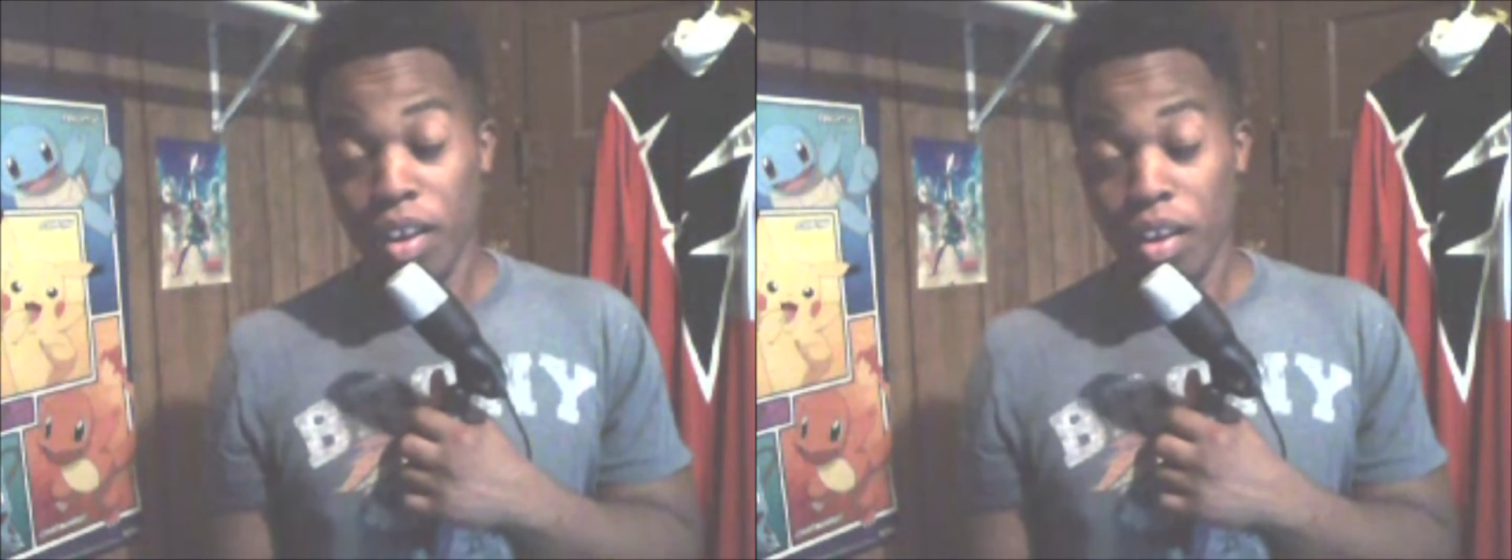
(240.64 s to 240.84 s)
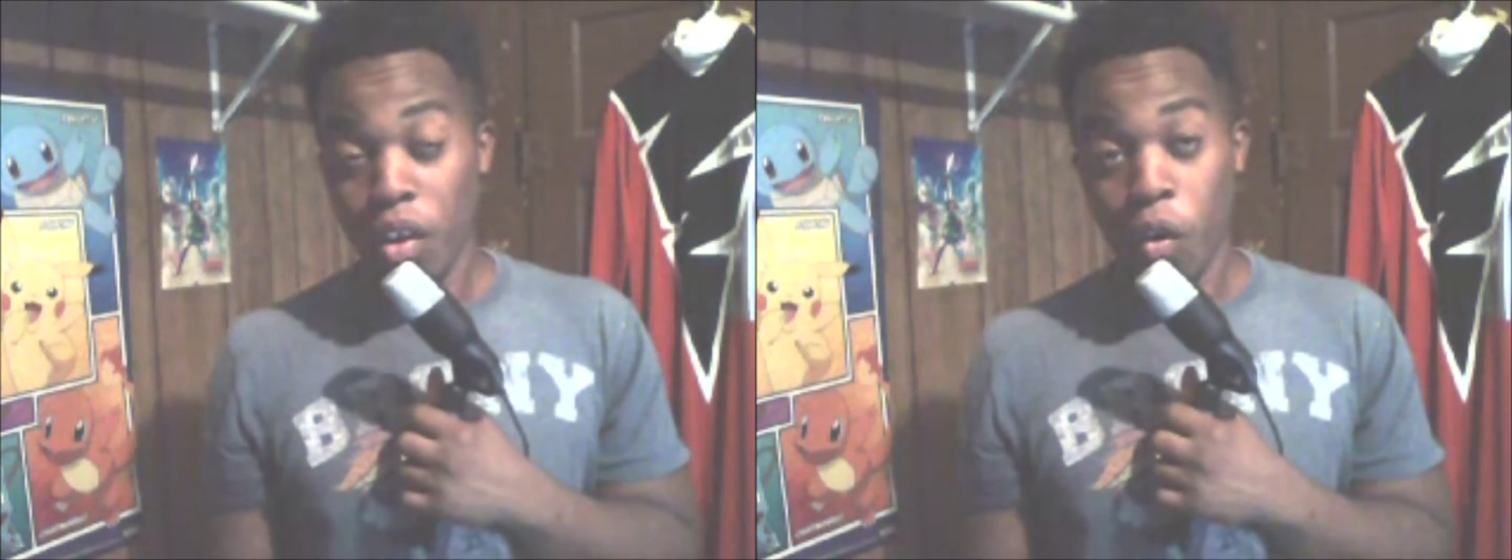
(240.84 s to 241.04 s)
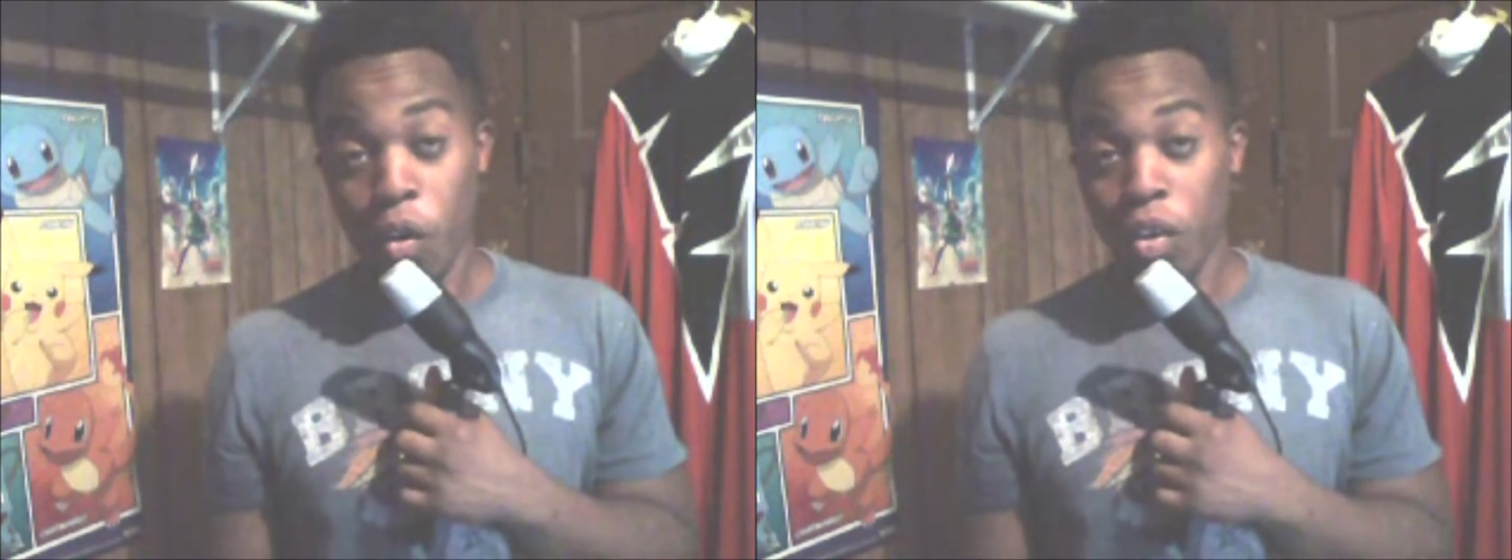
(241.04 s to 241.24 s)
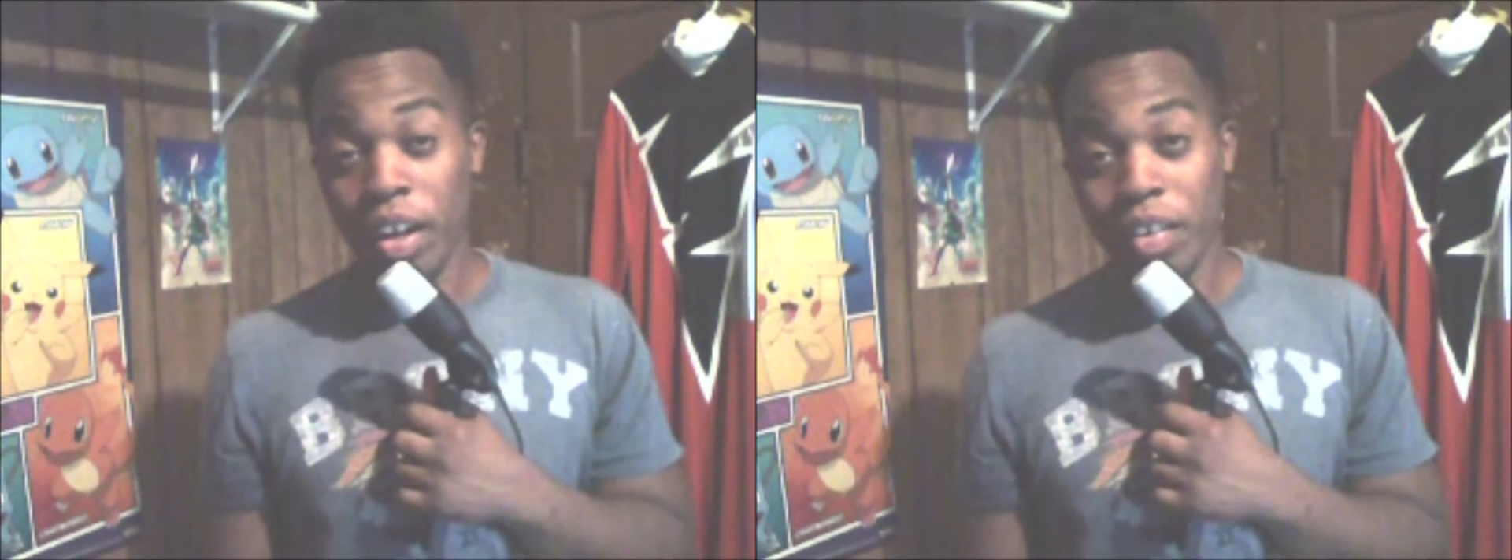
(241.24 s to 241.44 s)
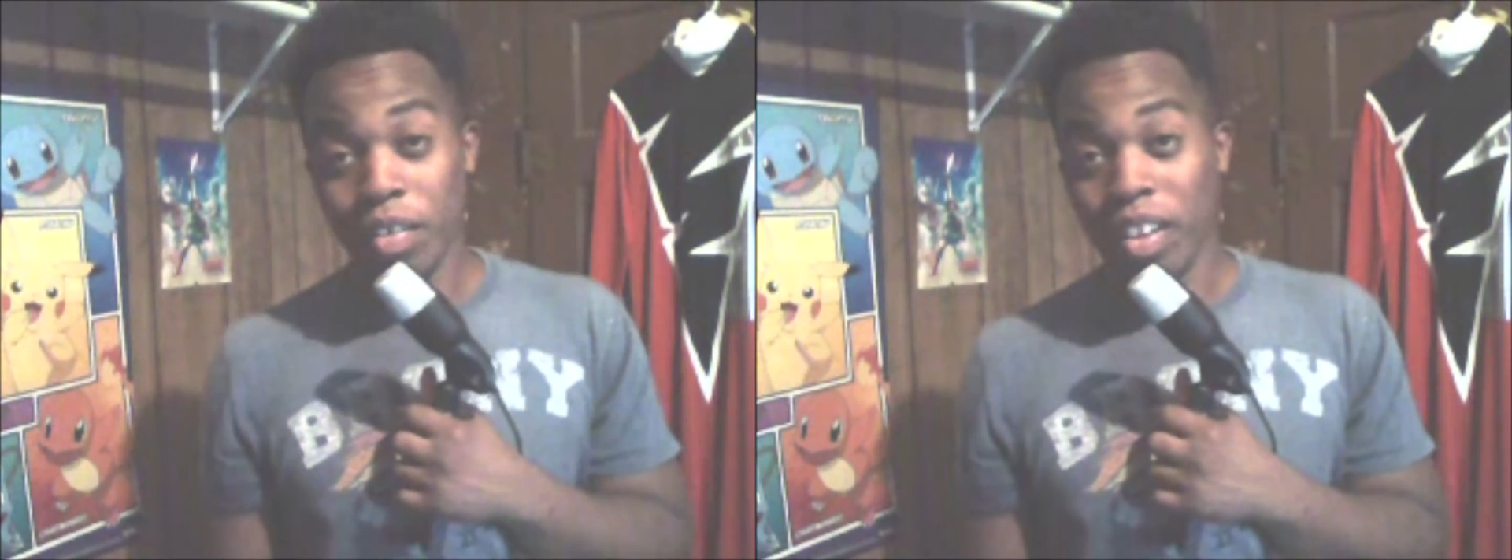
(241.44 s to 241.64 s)
or
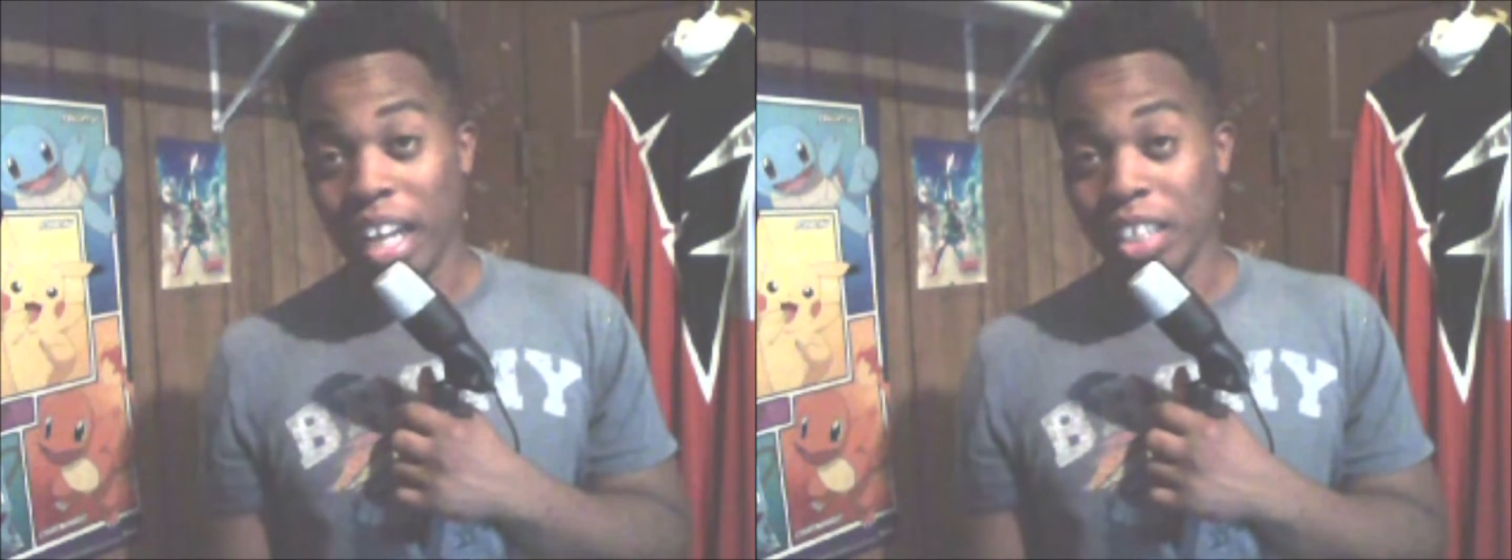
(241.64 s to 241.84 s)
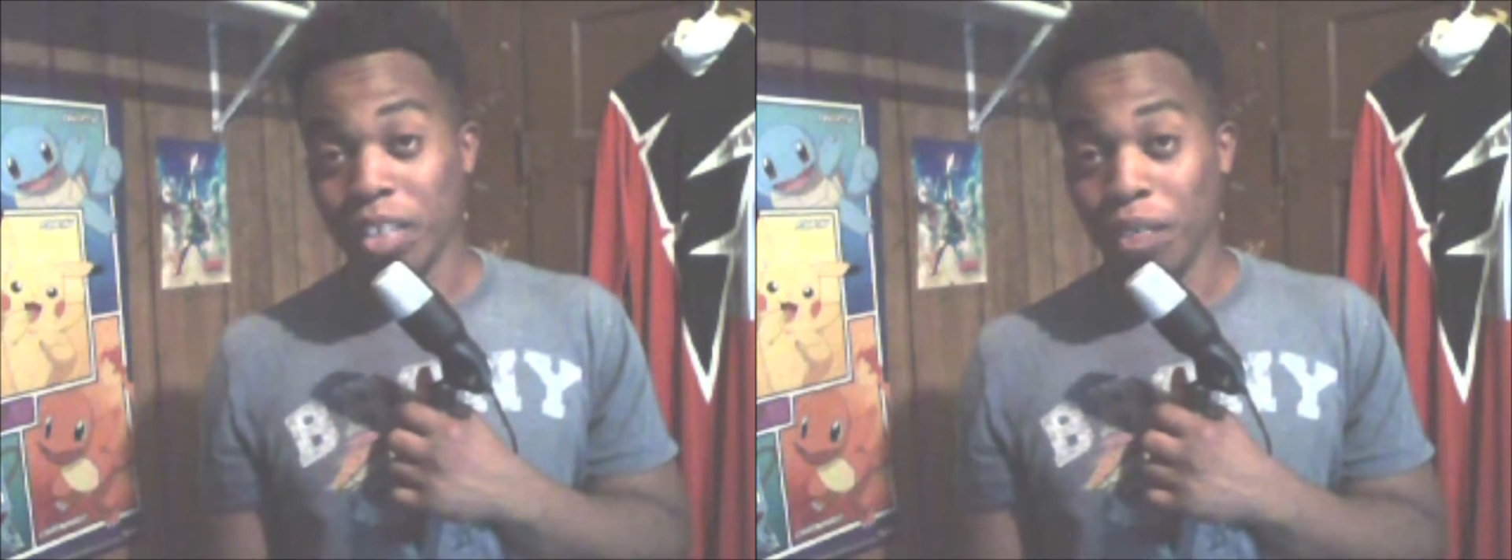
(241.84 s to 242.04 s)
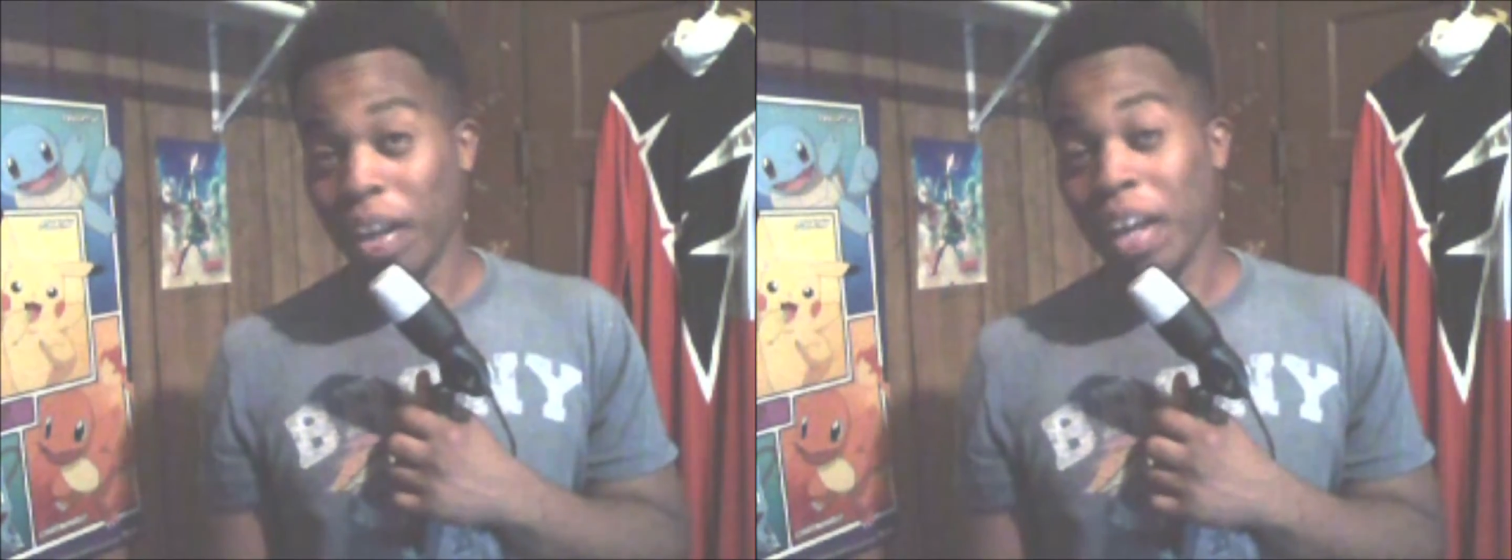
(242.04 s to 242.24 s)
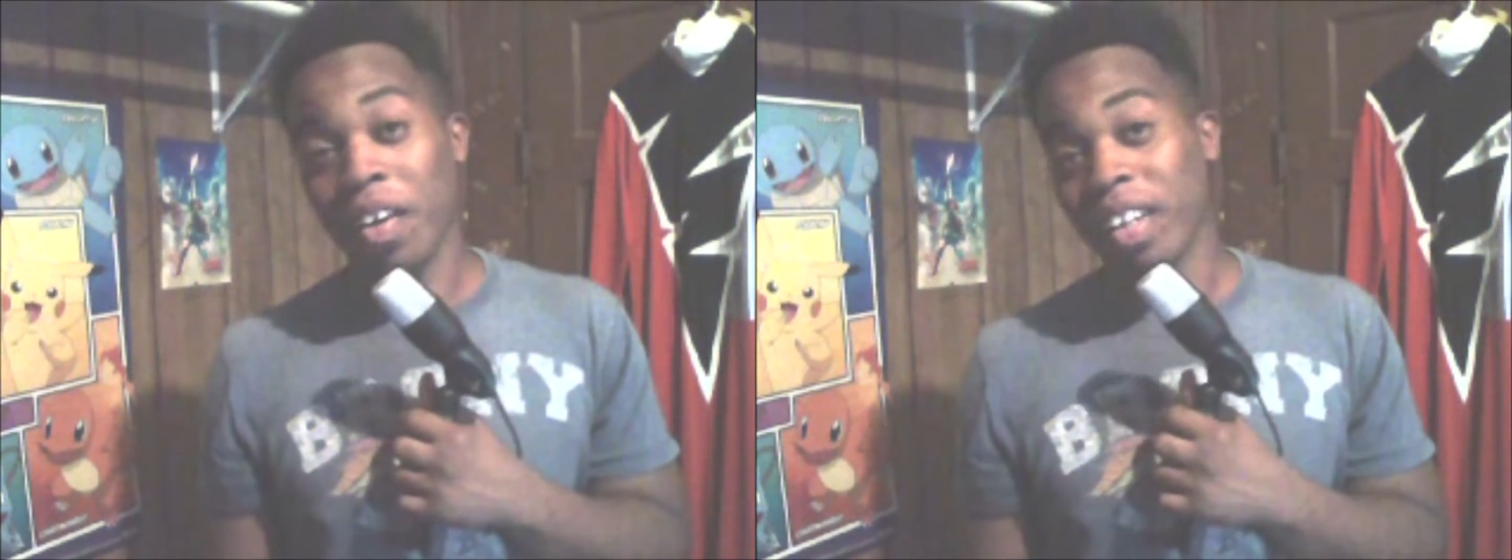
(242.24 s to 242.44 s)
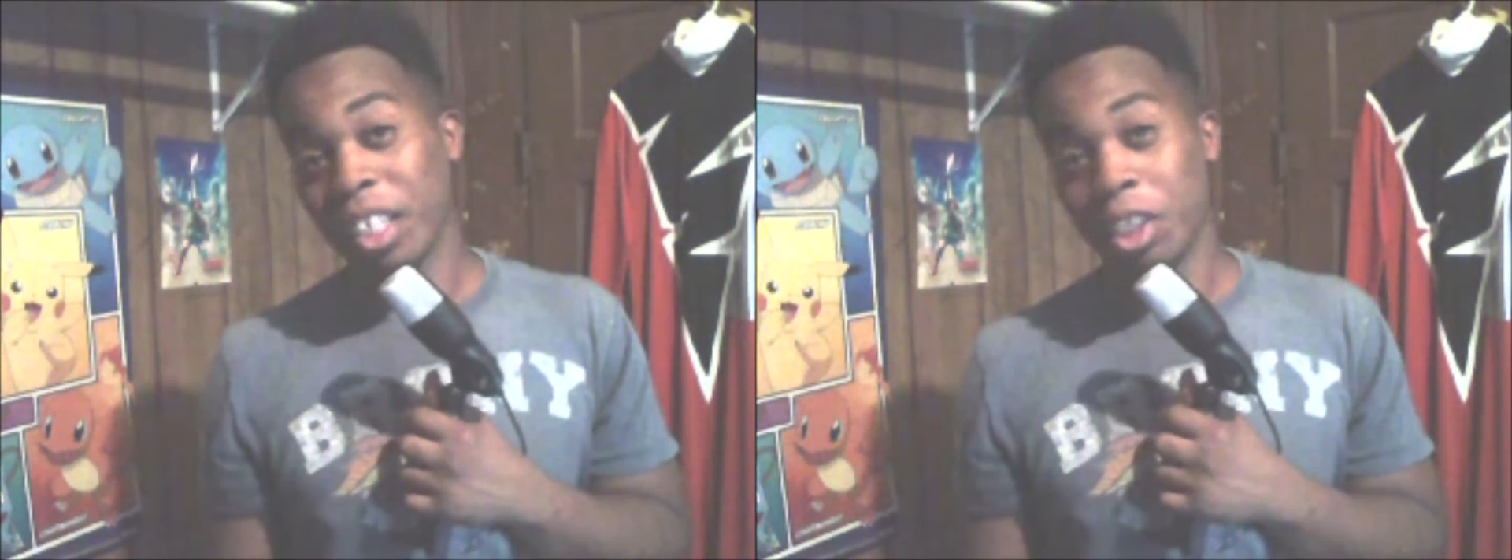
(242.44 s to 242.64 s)
in lots of fan
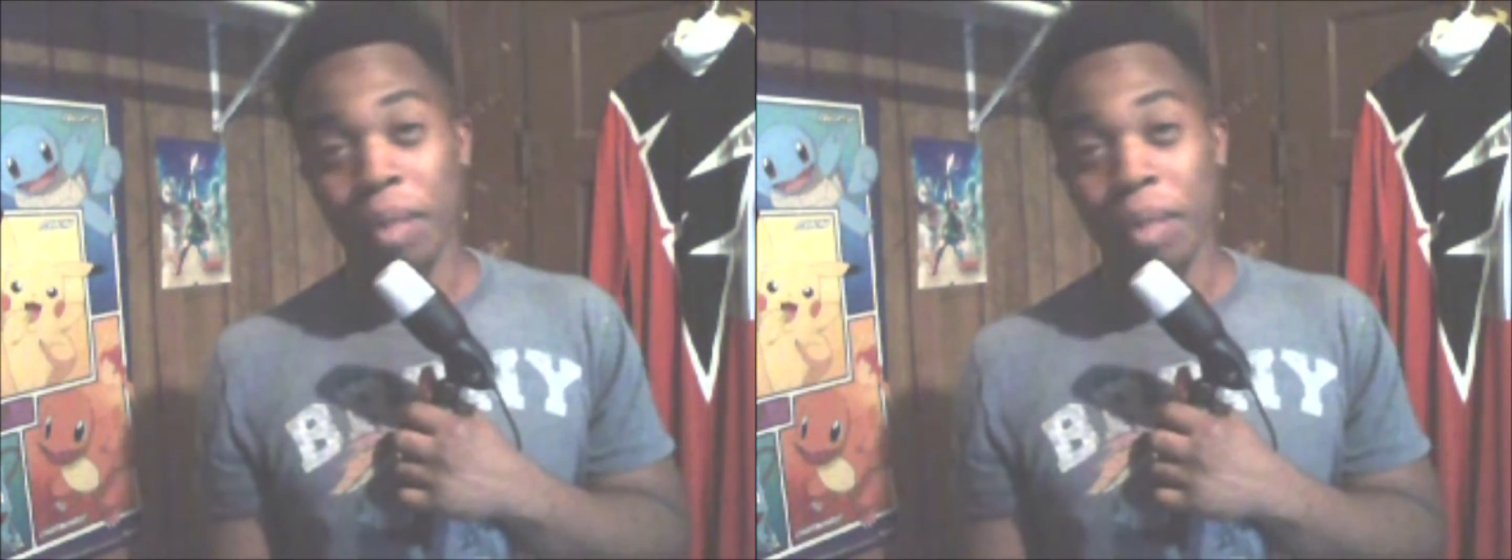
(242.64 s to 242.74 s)
art that you